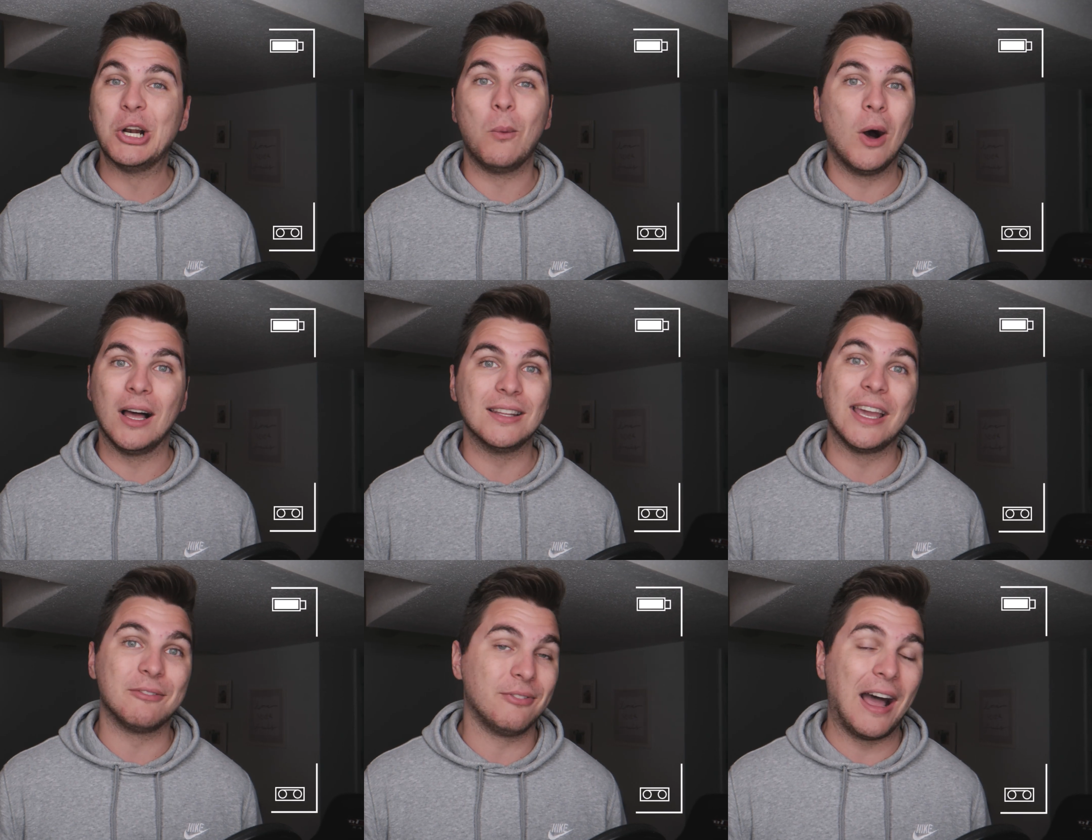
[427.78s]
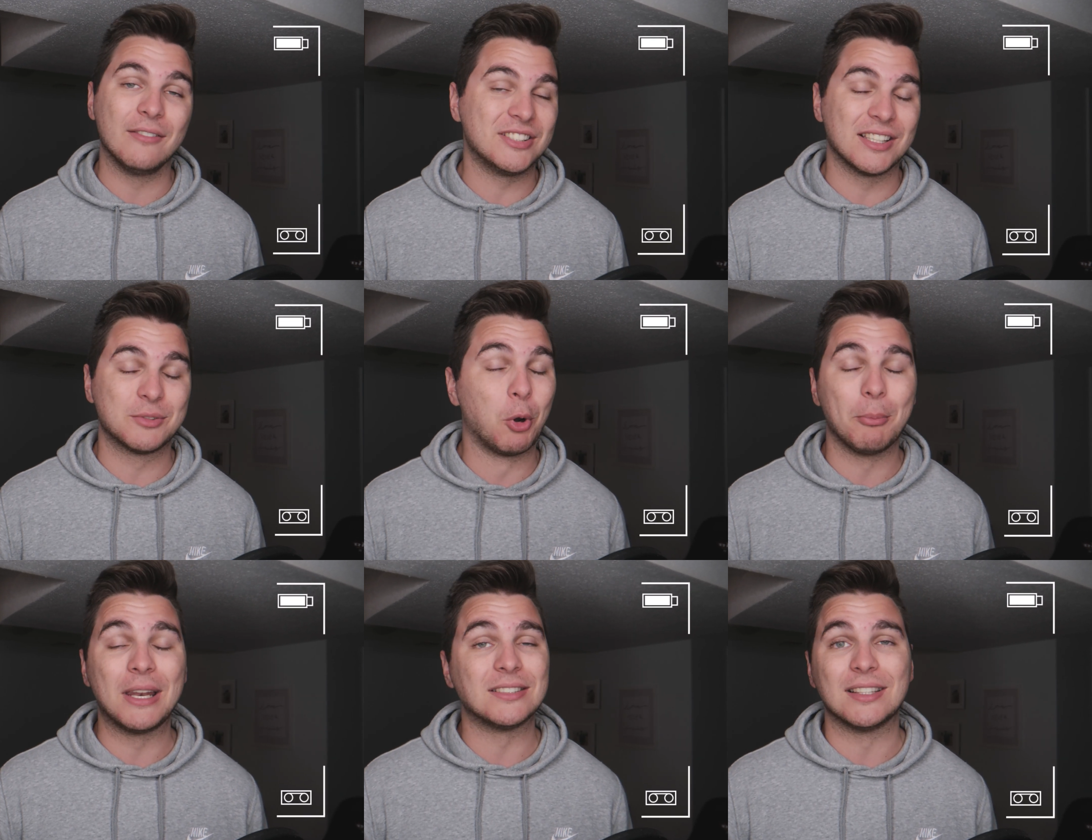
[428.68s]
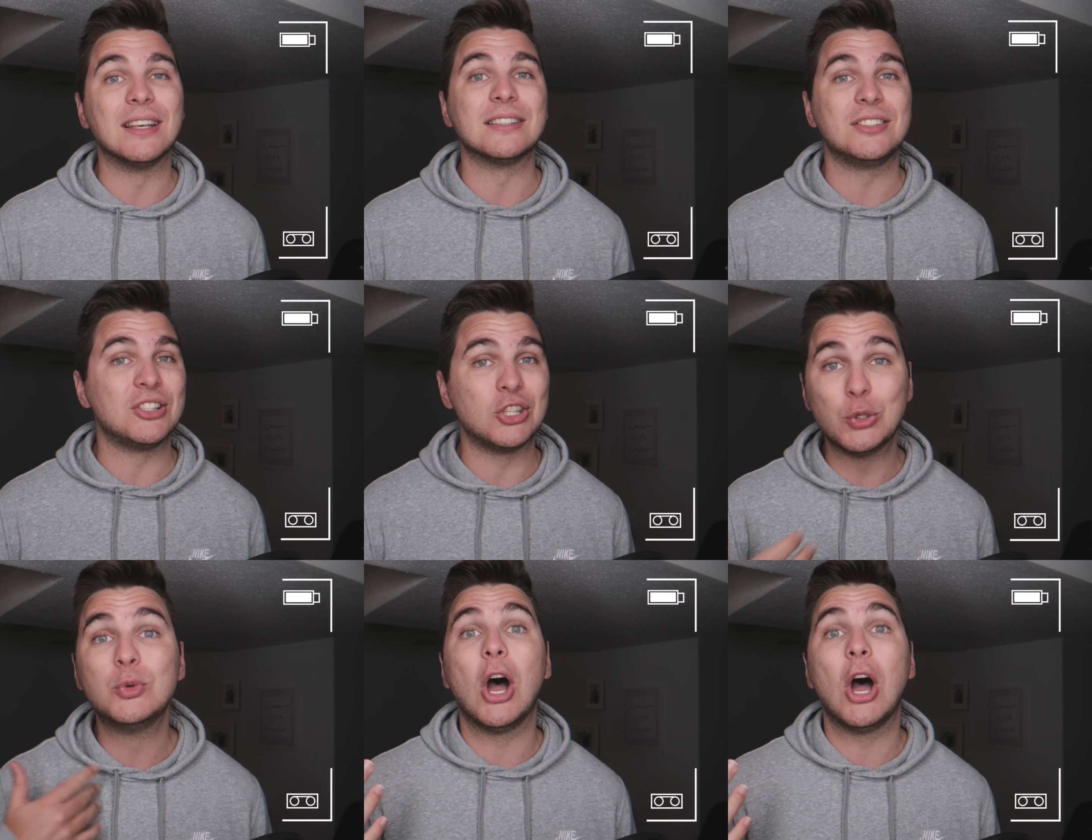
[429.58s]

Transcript: you don't want like five, six more minutes of this. You